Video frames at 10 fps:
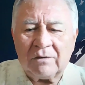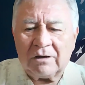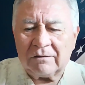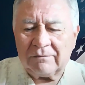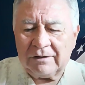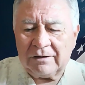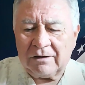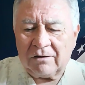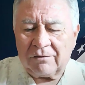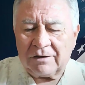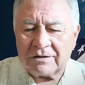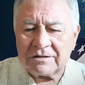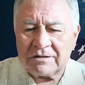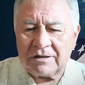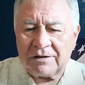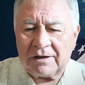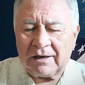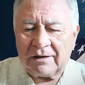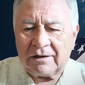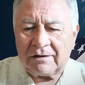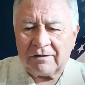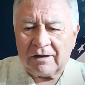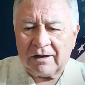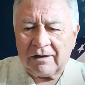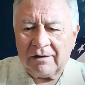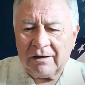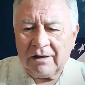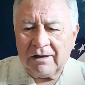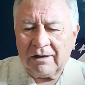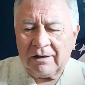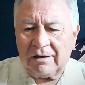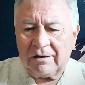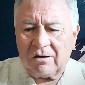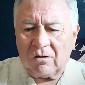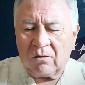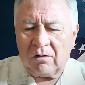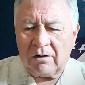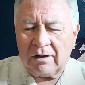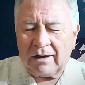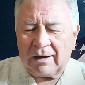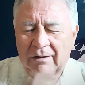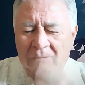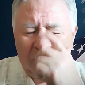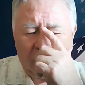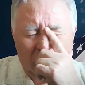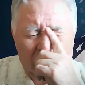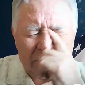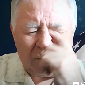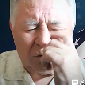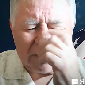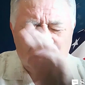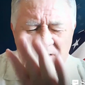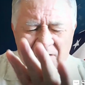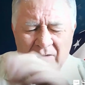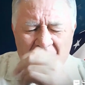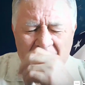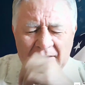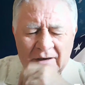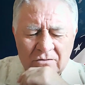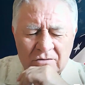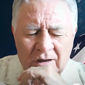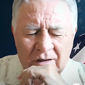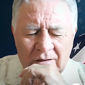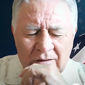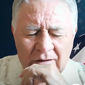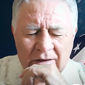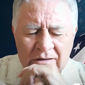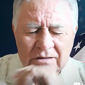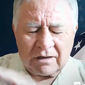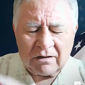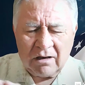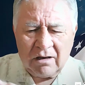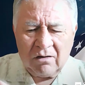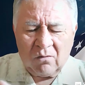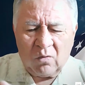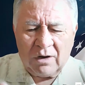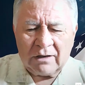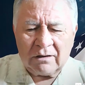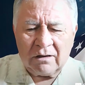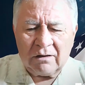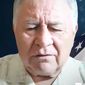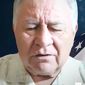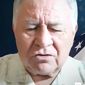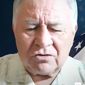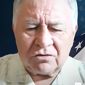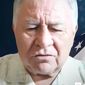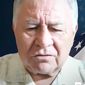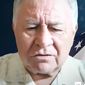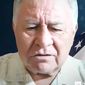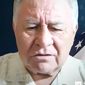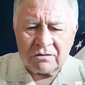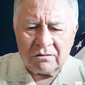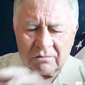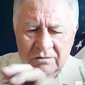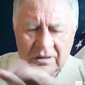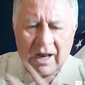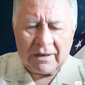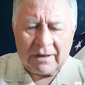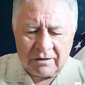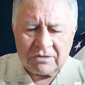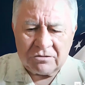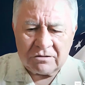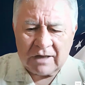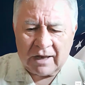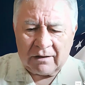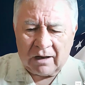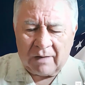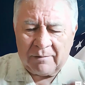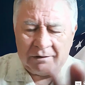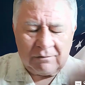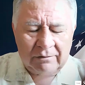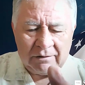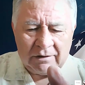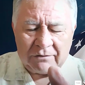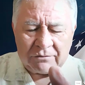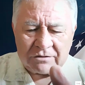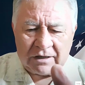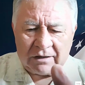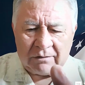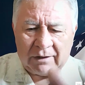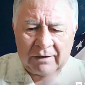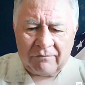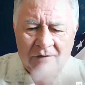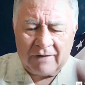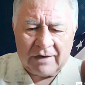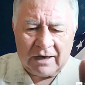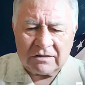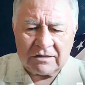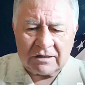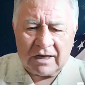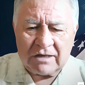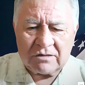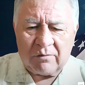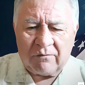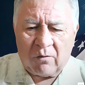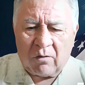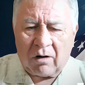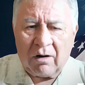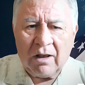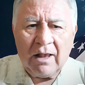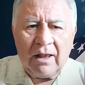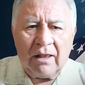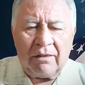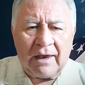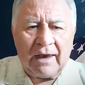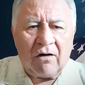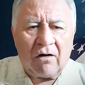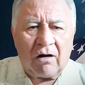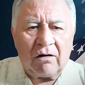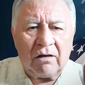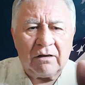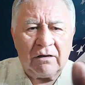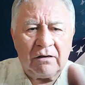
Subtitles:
Well, this is the thing that you know, what comes to mind here, John, is that when the Jews sided, as you said, I mean, interestingly, 5 days, 6 days before, they are